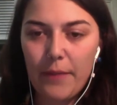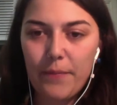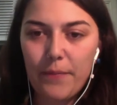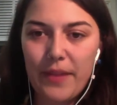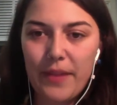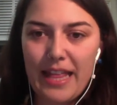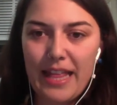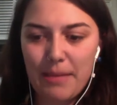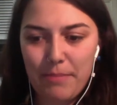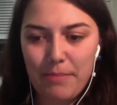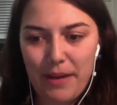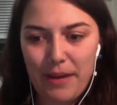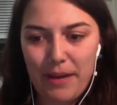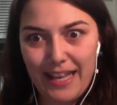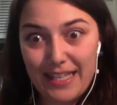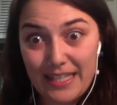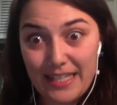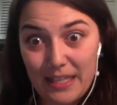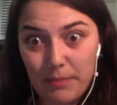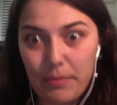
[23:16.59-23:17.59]
No. And I think by
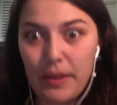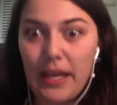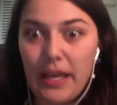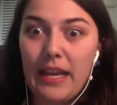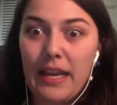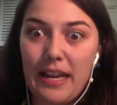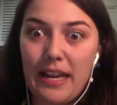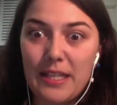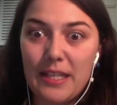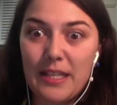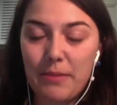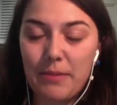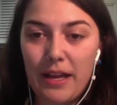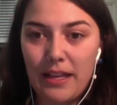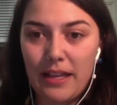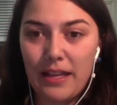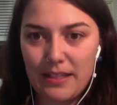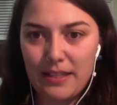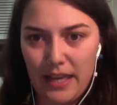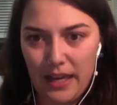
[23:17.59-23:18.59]
slipping it in as well,
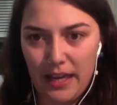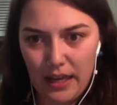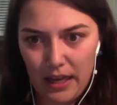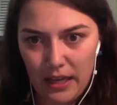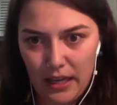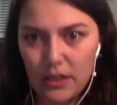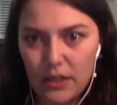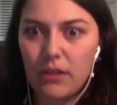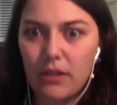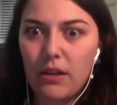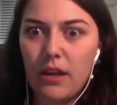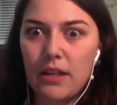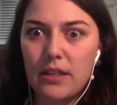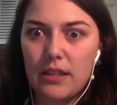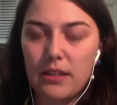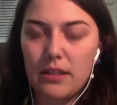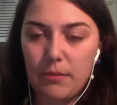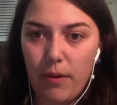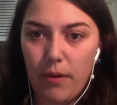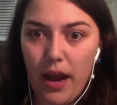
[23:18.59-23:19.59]
it's like it's
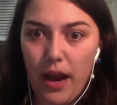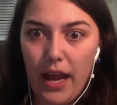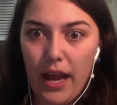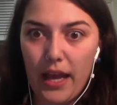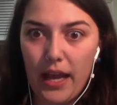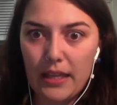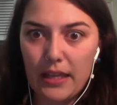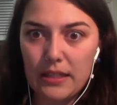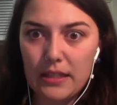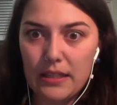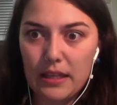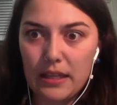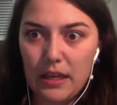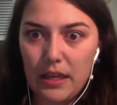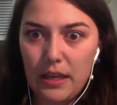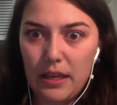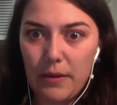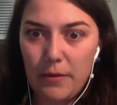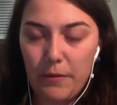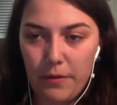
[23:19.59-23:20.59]
a surprise
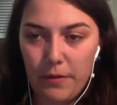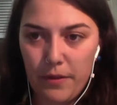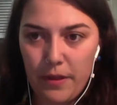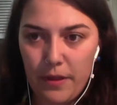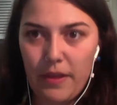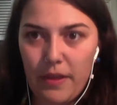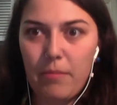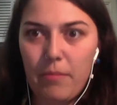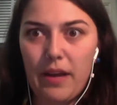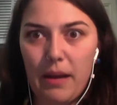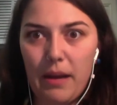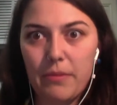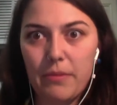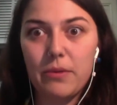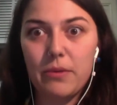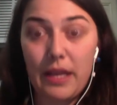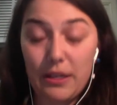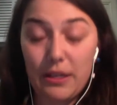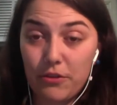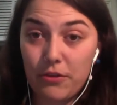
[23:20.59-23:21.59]
that then becomes,
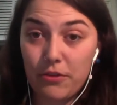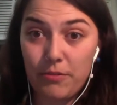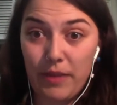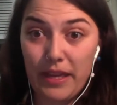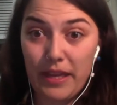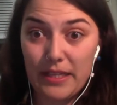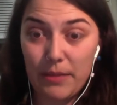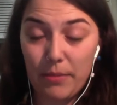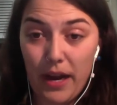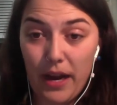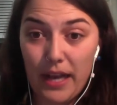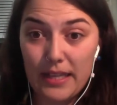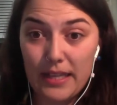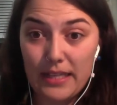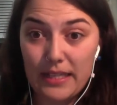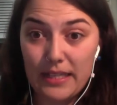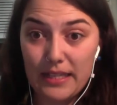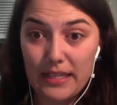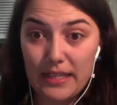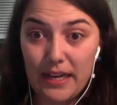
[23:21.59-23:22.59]
well, that shouldn't be a surprise
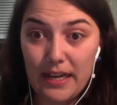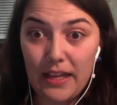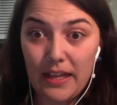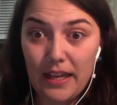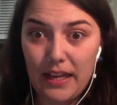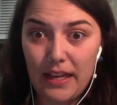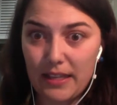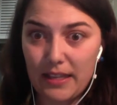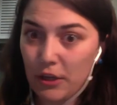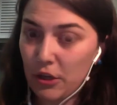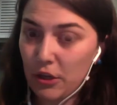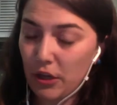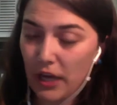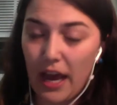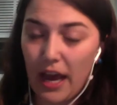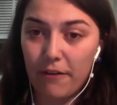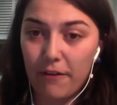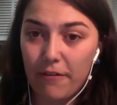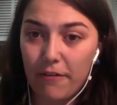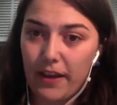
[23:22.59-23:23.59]
necessarily. It's like you
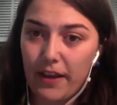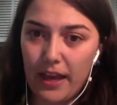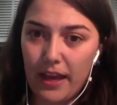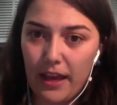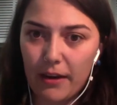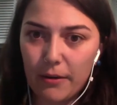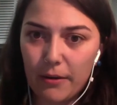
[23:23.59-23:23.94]
can't forget.